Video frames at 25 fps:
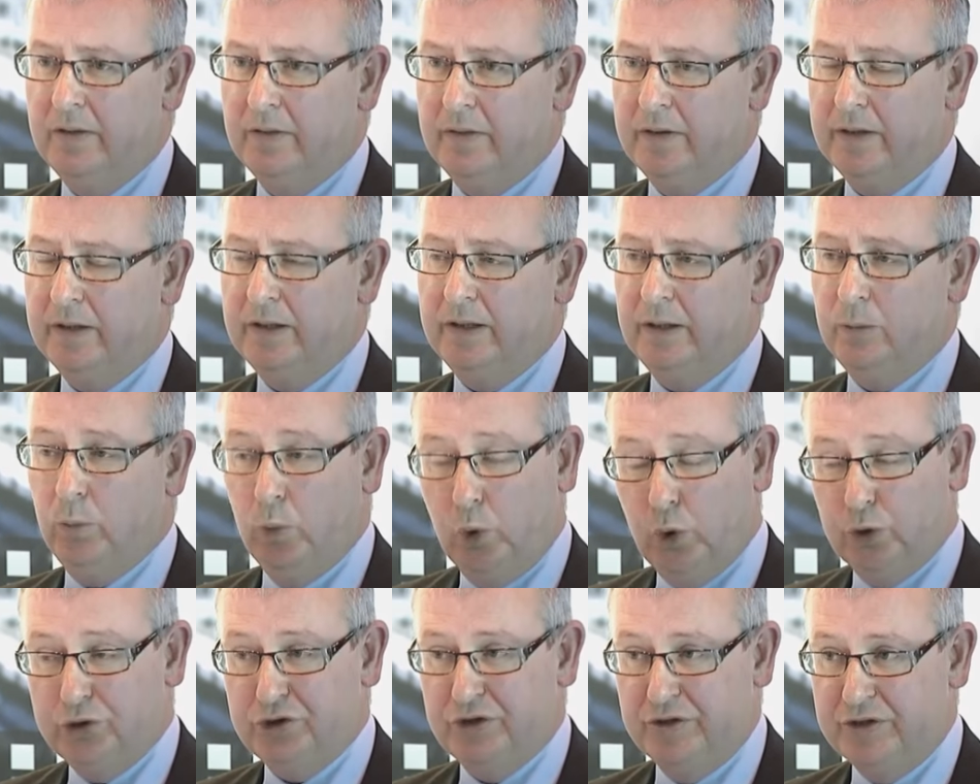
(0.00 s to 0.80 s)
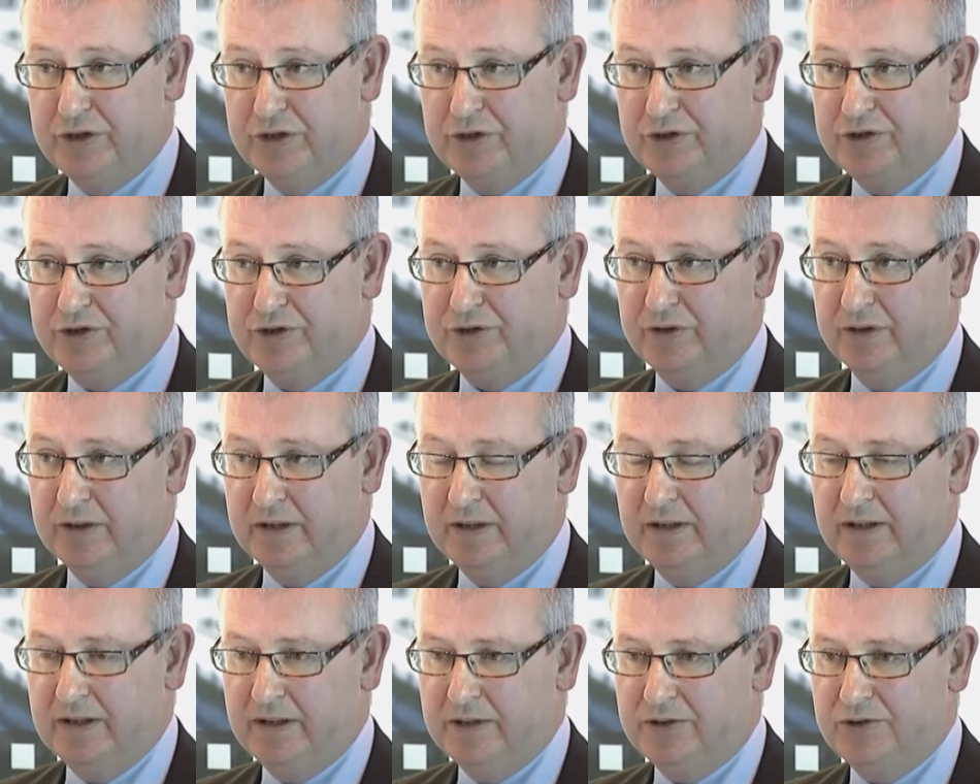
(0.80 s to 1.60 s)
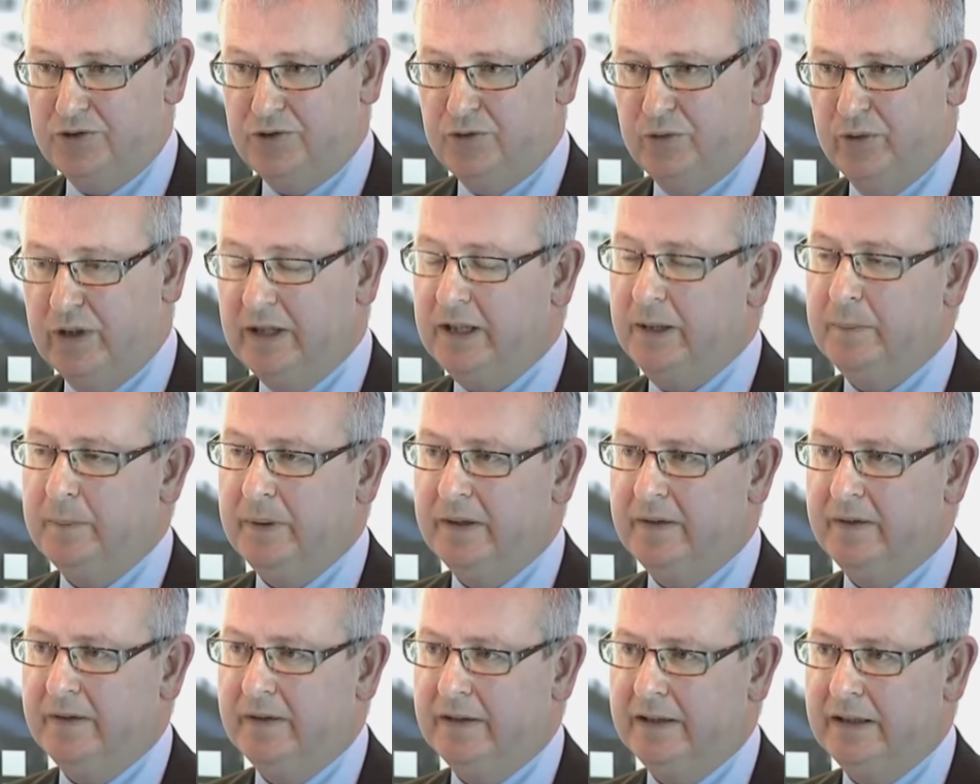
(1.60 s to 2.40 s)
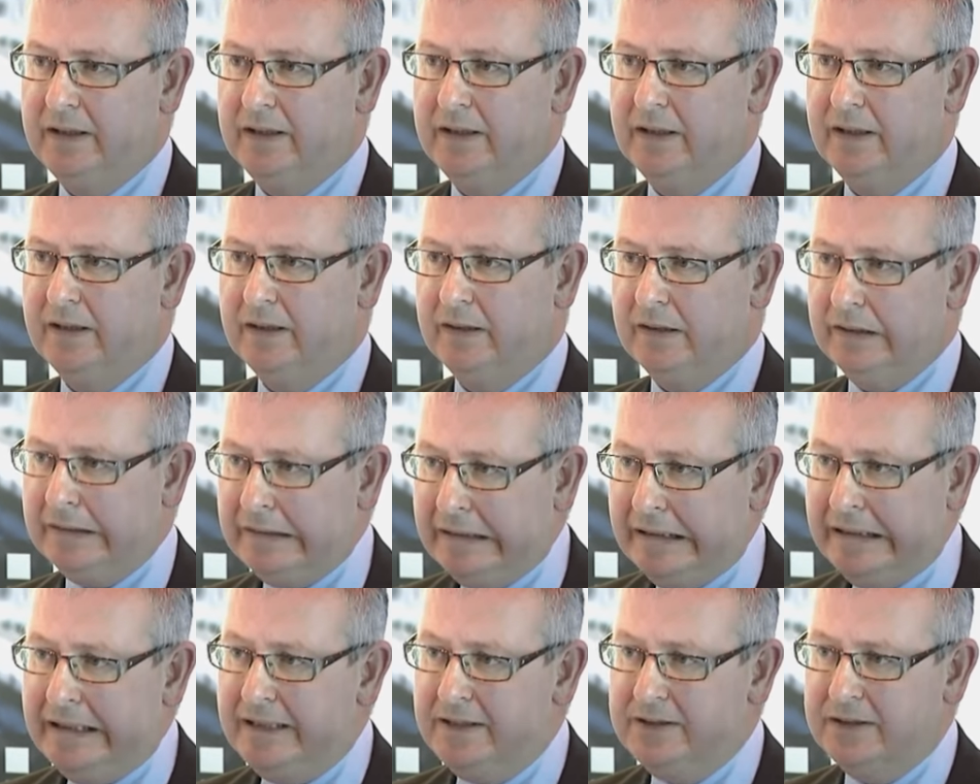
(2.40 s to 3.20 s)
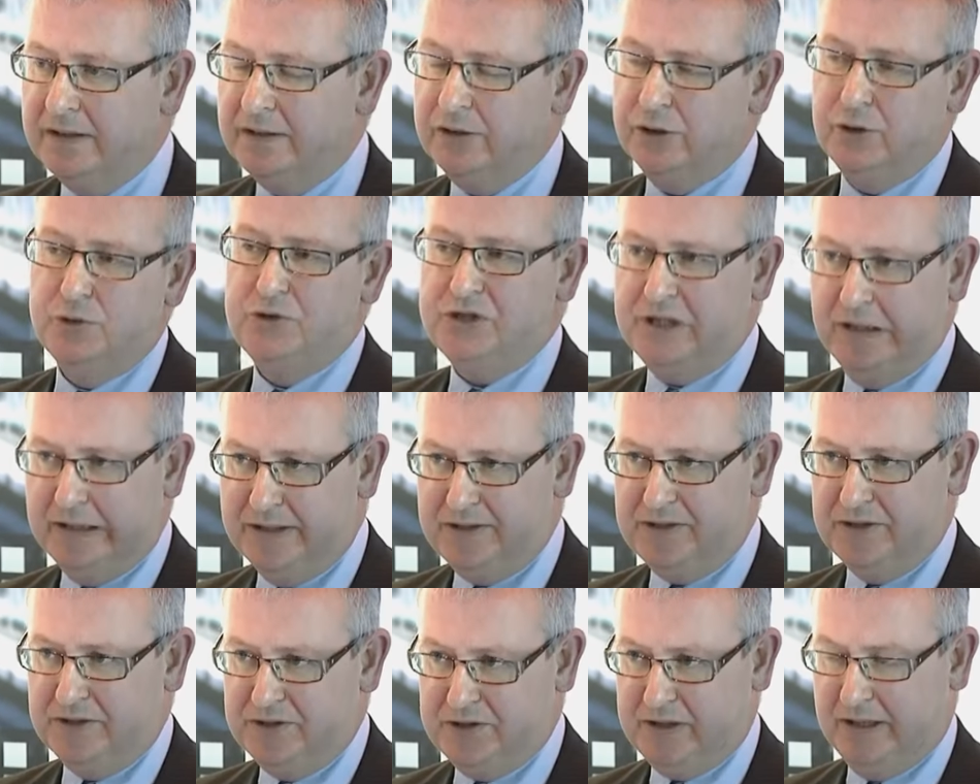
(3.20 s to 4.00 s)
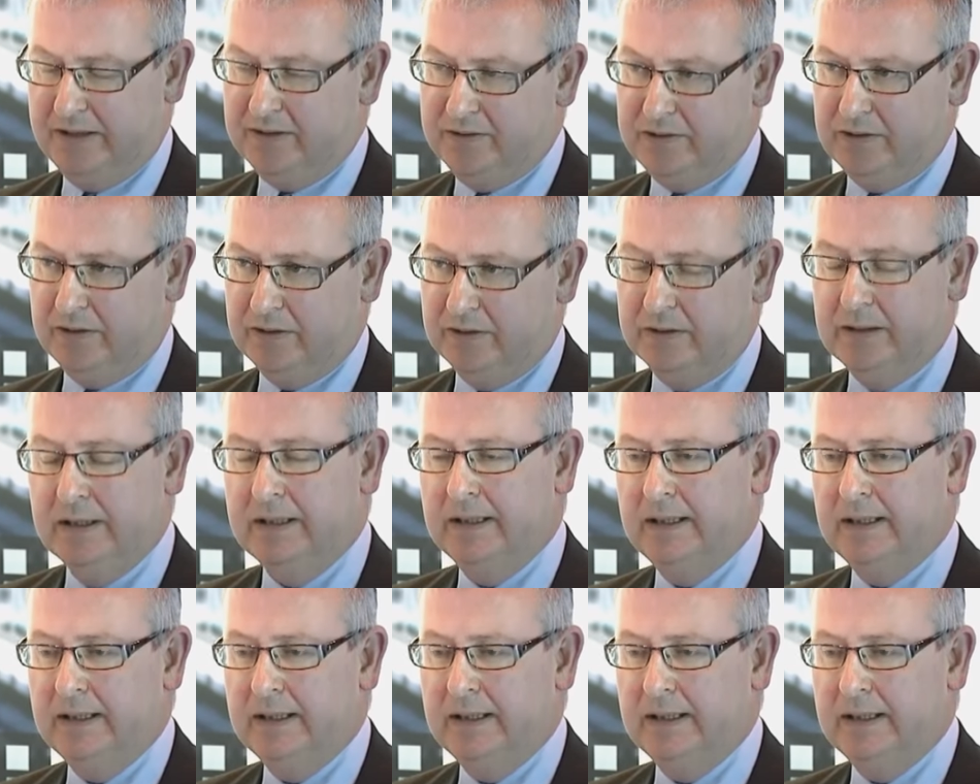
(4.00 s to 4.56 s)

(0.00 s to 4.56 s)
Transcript: The water industry has really been the leading utility sector